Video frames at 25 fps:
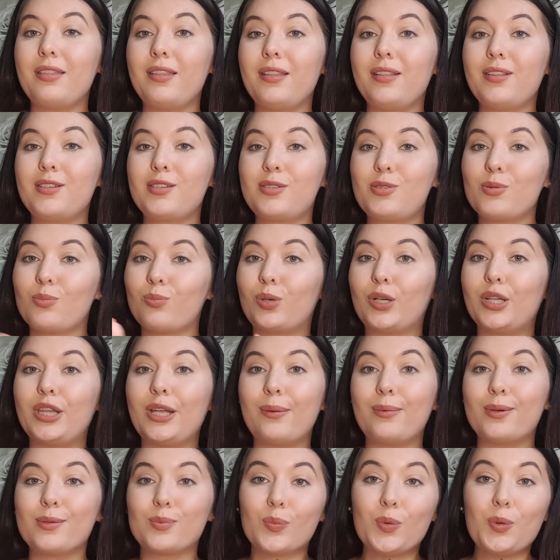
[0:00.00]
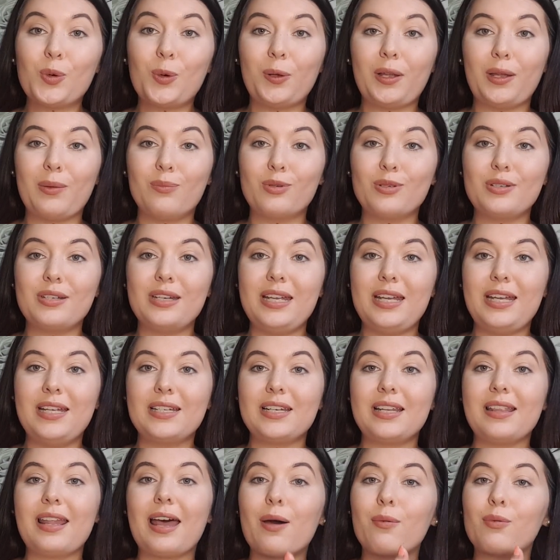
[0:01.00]
someone that was walking would need,
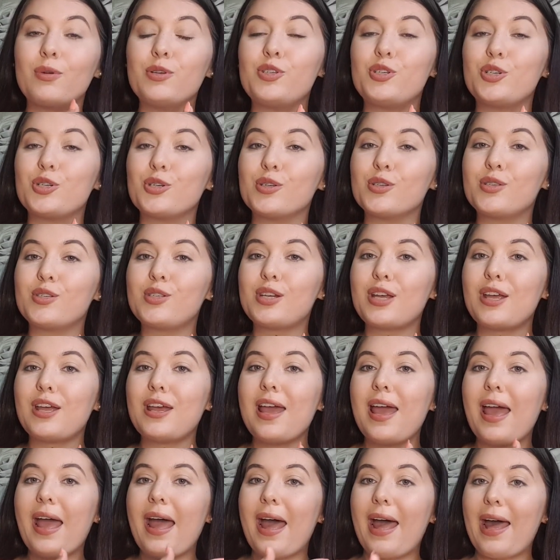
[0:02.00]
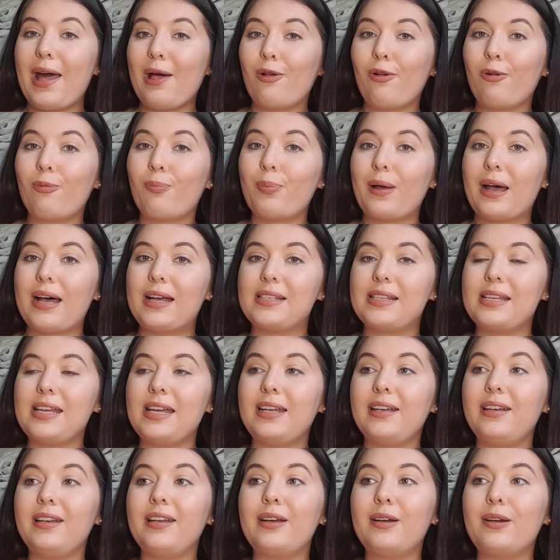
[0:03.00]
and that was just help as
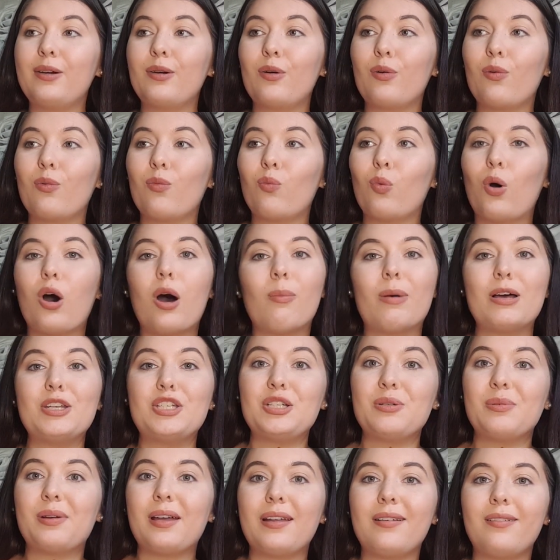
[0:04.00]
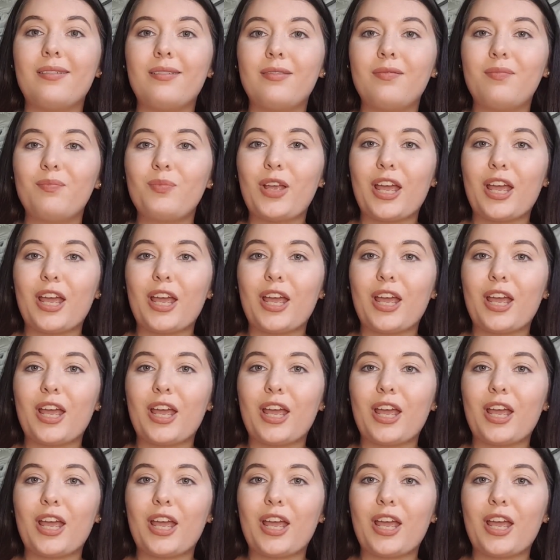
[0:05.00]
in, what am I doing?